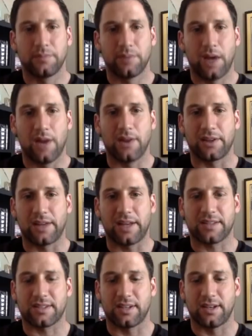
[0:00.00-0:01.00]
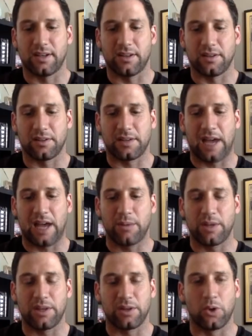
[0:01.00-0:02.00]
I think that's got to
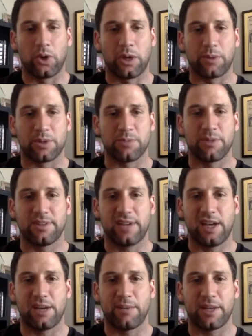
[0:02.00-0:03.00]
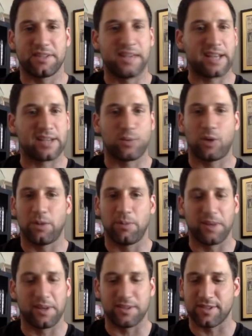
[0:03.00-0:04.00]
be the goalkeeper's mentality, man. Is next one,
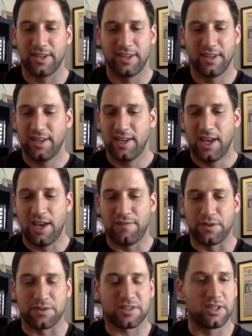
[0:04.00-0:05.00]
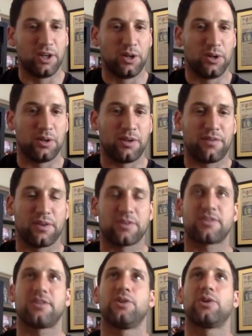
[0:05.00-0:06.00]
because if you're
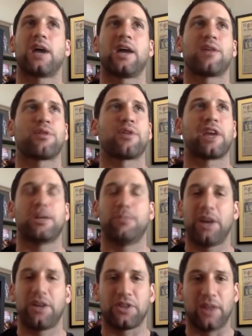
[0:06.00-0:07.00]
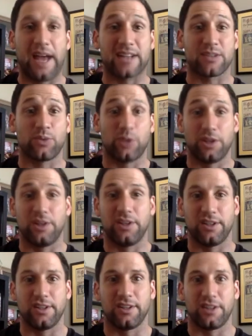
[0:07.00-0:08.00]
still kind of thinking about the last one,
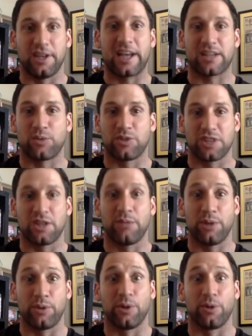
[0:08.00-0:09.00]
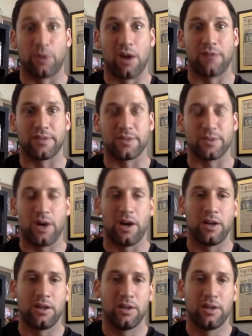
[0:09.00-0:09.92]
the next one's going to be real rough as well.